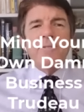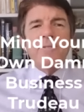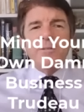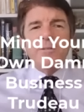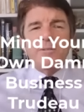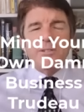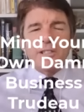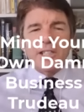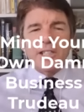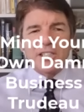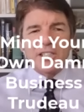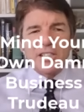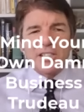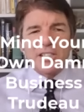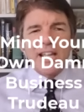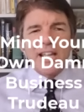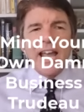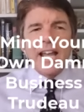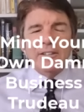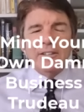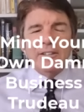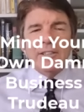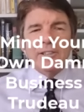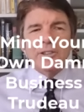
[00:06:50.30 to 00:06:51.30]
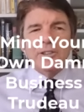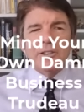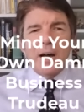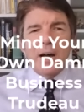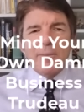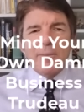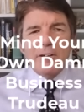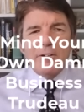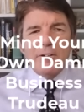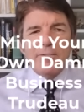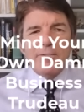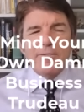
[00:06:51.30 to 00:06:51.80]
for the state to
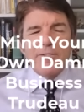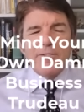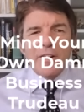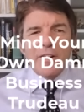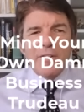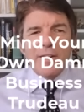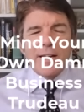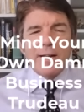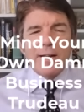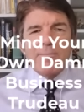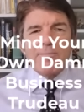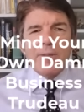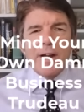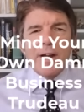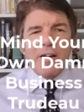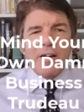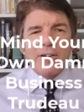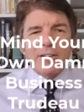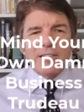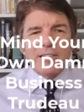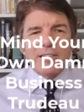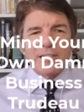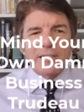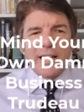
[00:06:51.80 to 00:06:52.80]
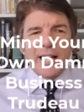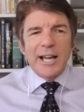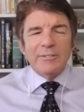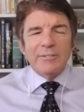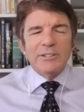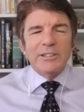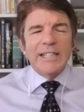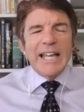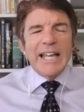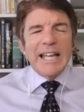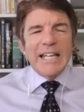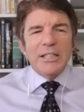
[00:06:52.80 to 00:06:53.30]
stop interfering in parents'
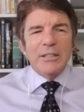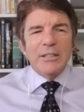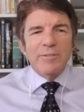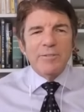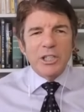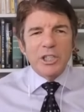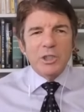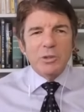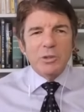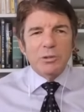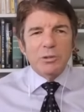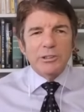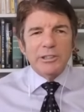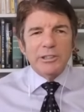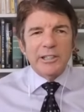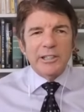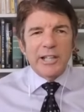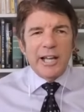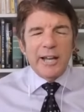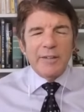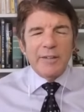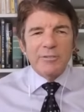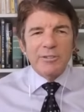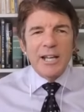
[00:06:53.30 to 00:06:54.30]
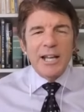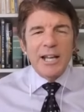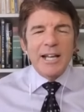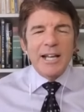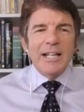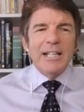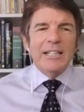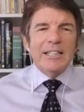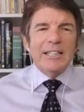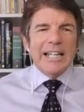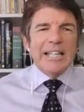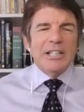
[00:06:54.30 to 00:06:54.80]
lives and individuals' lives.
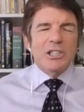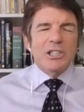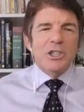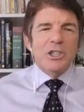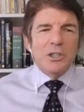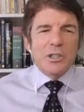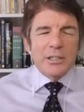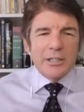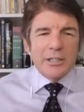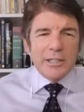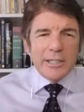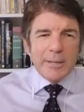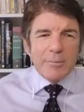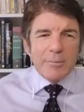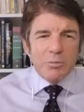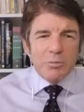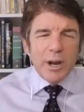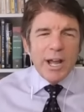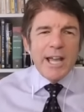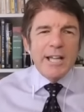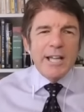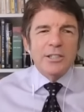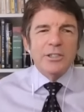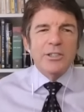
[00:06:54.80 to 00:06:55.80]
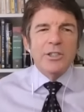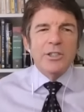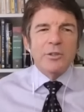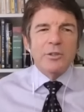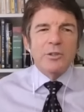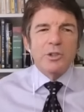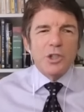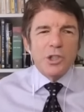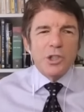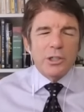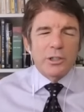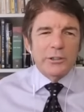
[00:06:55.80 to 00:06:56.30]
Let them raise
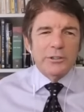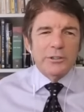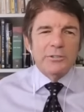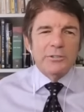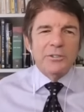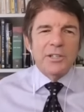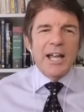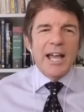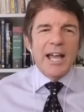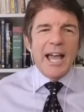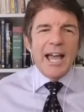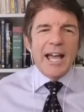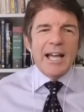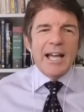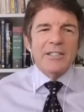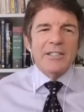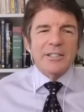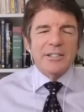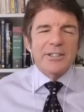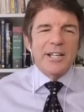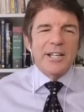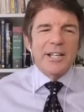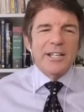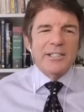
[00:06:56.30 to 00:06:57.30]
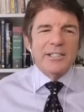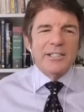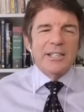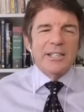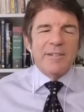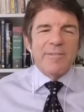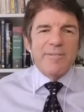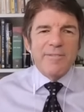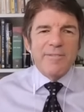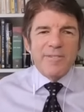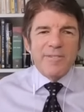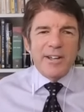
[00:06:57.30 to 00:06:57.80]
their children as they
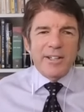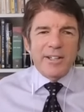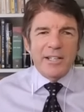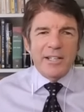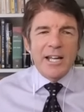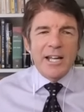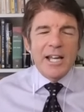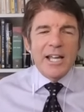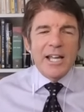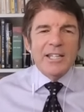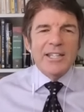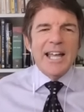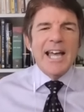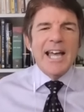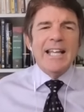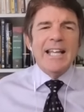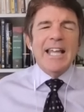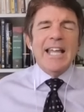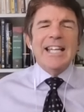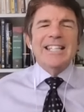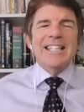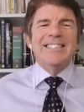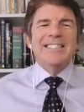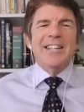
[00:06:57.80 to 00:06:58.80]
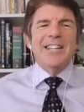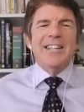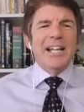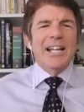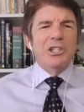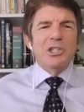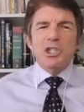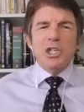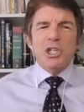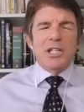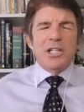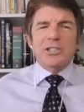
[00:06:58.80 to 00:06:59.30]
see fit. That is
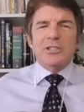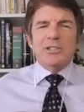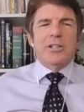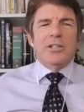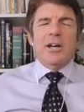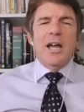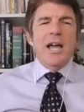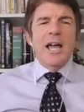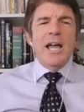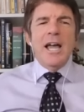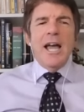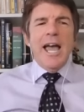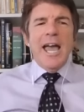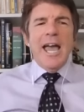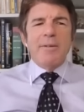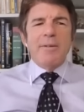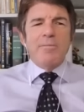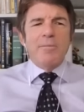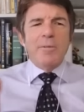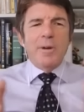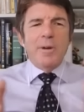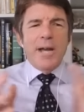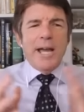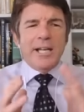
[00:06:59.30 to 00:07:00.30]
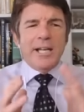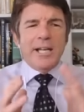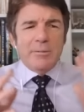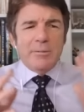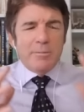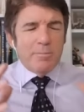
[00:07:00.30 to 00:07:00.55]
not just a, a, a